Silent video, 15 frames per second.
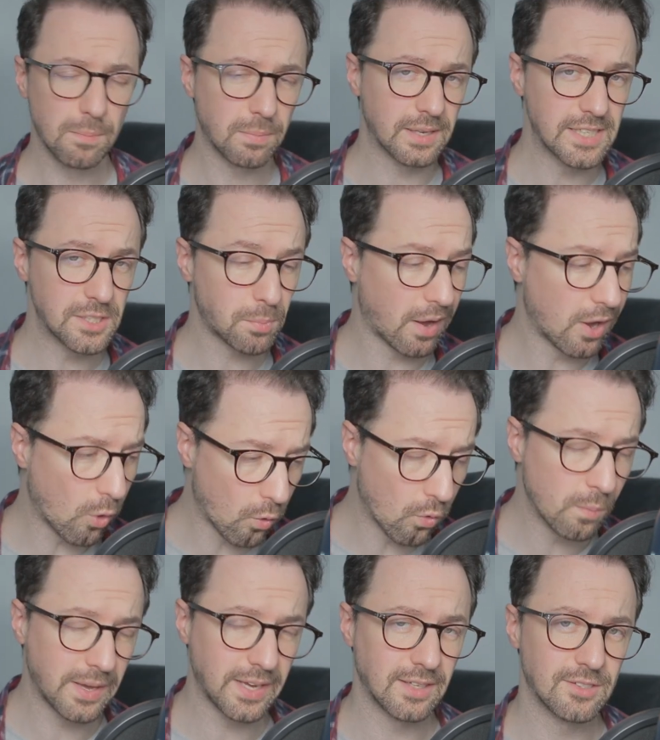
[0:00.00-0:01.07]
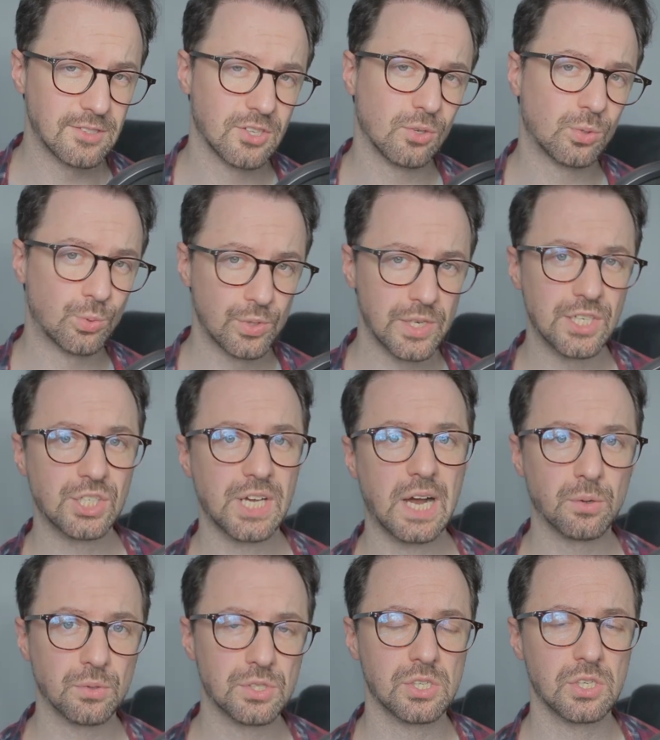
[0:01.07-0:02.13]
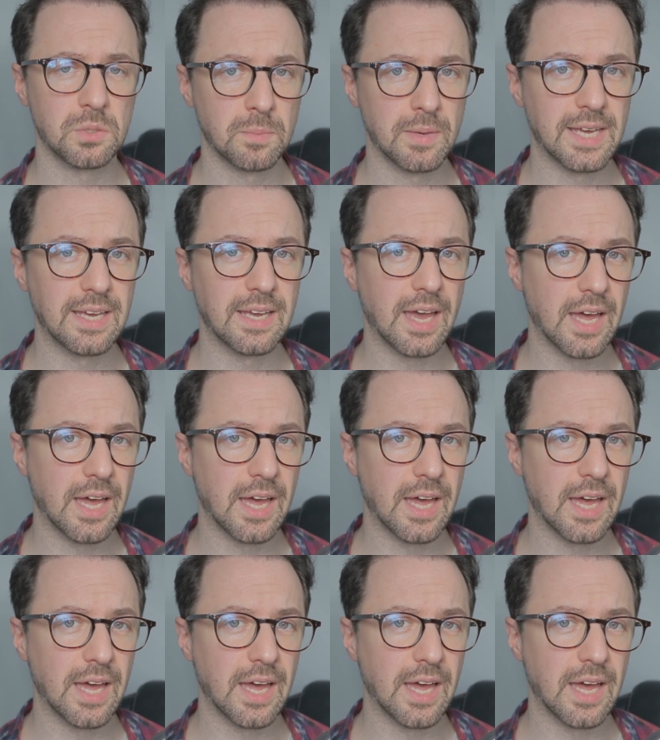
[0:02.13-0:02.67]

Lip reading: please, by all means, reach out to me